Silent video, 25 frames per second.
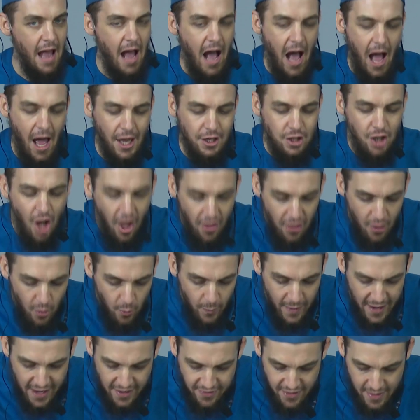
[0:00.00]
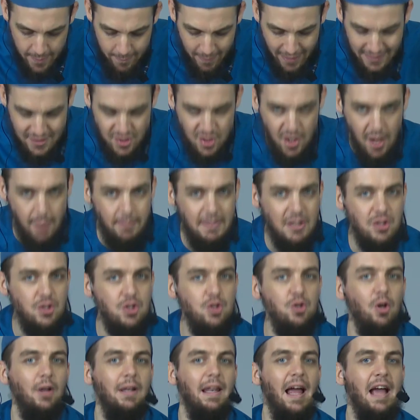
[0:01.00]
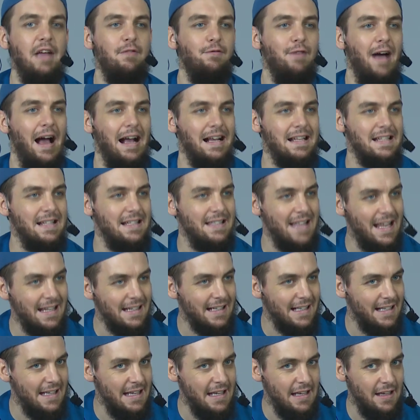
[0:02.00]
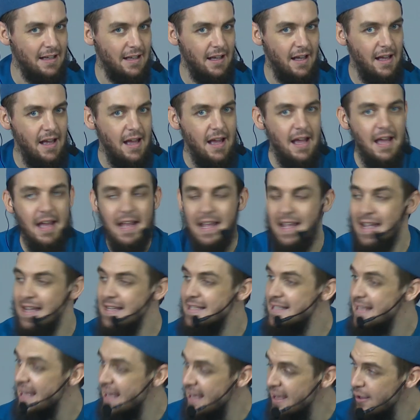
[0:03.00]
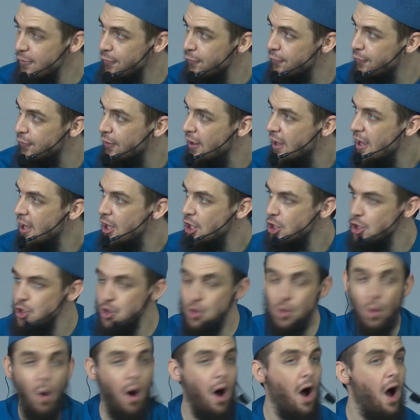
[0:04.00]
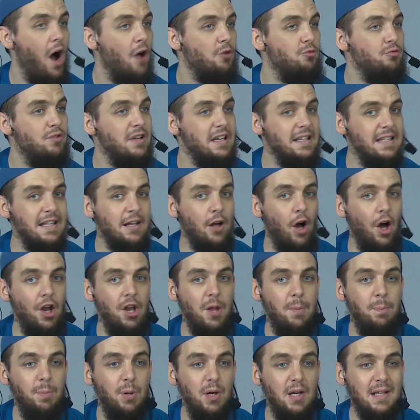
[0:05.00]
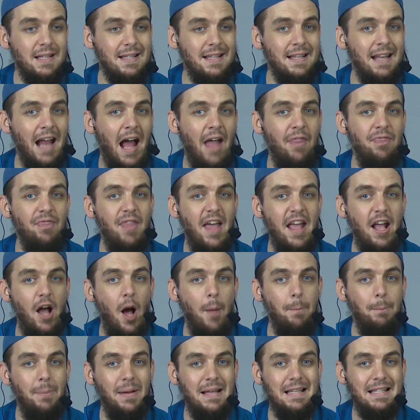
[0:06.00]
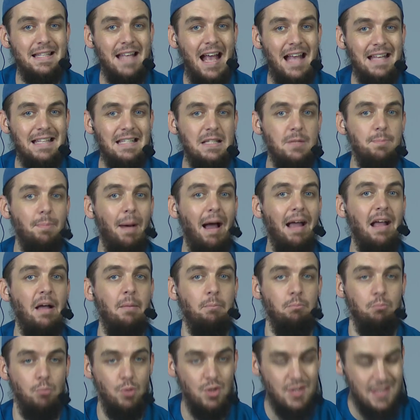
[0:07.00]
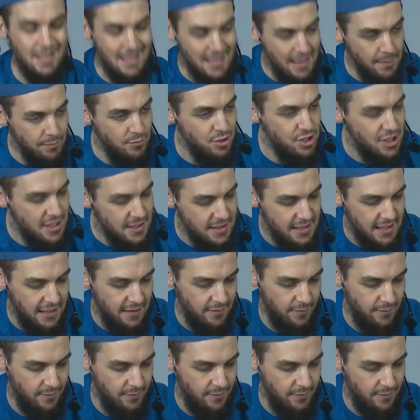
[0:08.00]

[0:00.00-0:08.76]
Another way they might come into your life accidentally is if you are reading on a person and they are possessed by a Muslim jinni.